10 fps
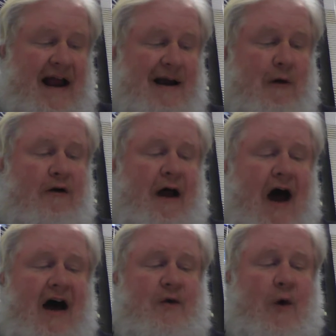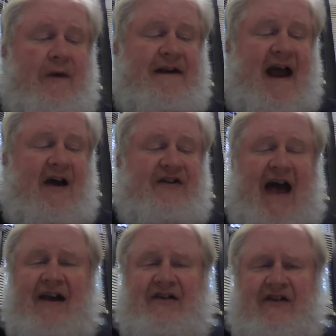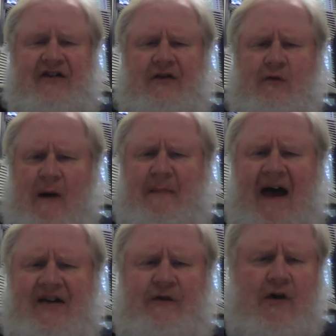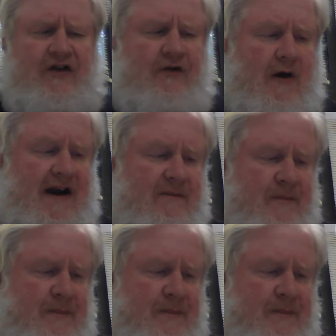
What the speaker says: He rode on toward the town's axis, what passed for a street.